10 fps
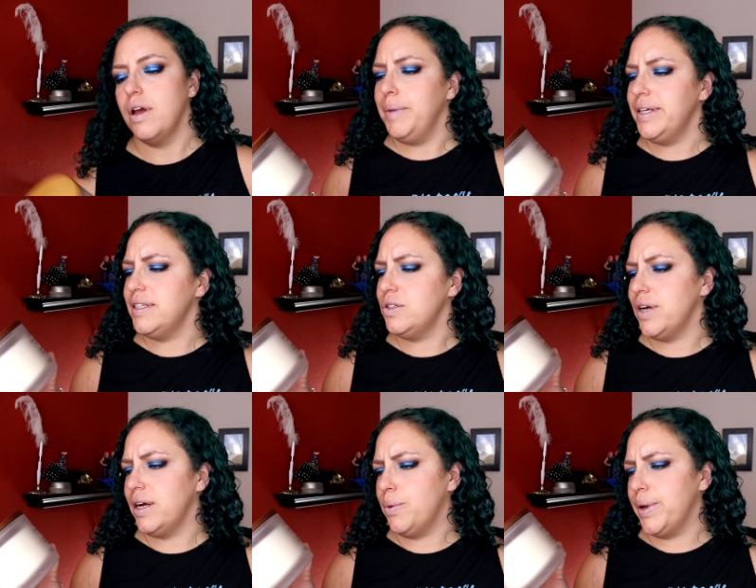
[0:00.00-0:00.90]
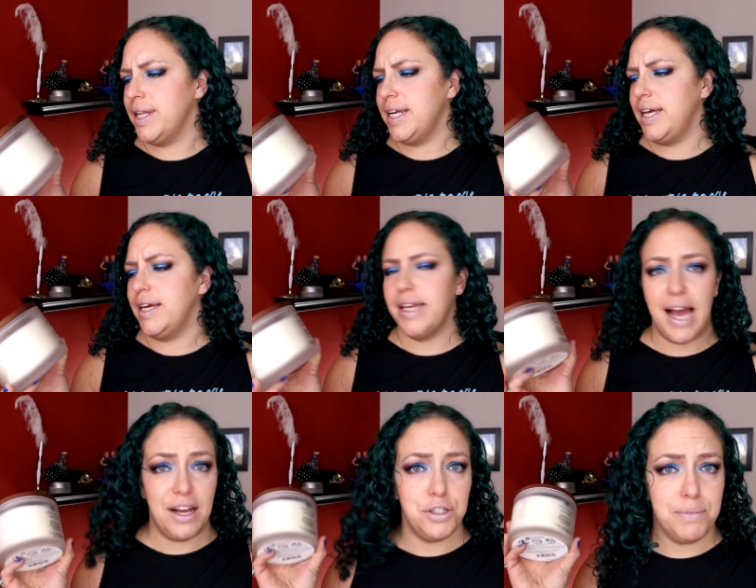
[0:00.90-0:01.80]
Peace and Tranquility
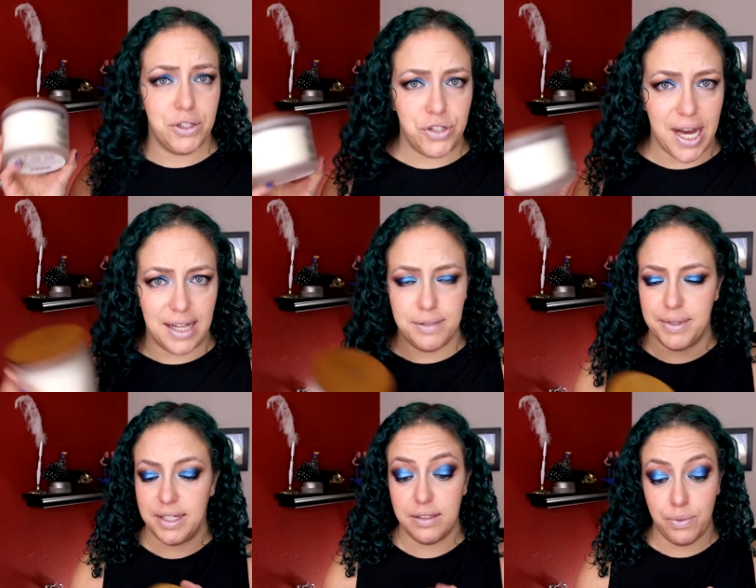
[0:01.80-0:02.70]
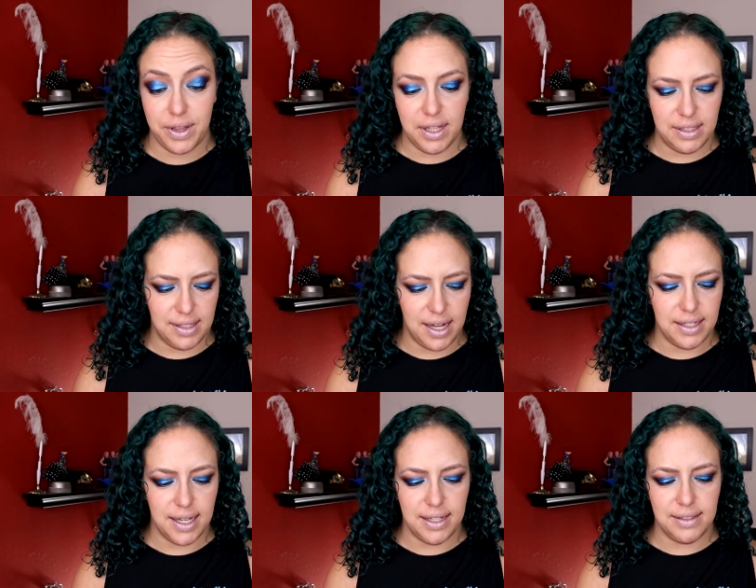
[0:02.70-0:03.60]
Cashmere Jasmine is what this
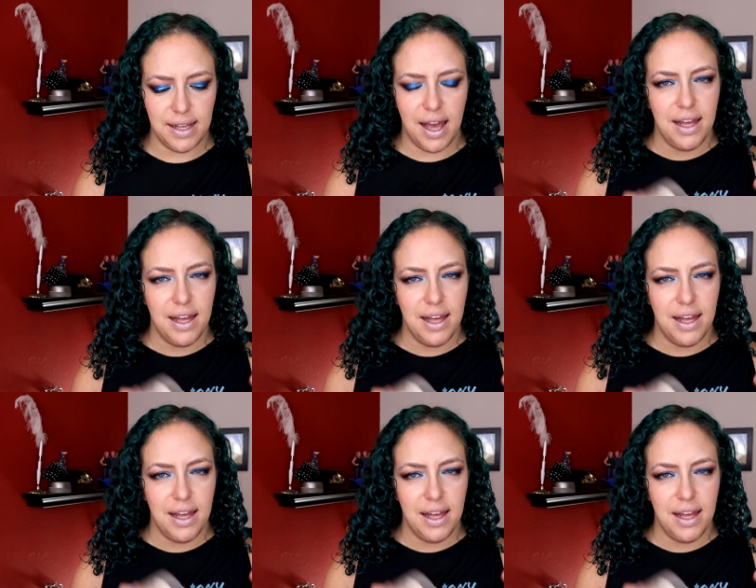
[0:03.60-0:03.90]
scent is.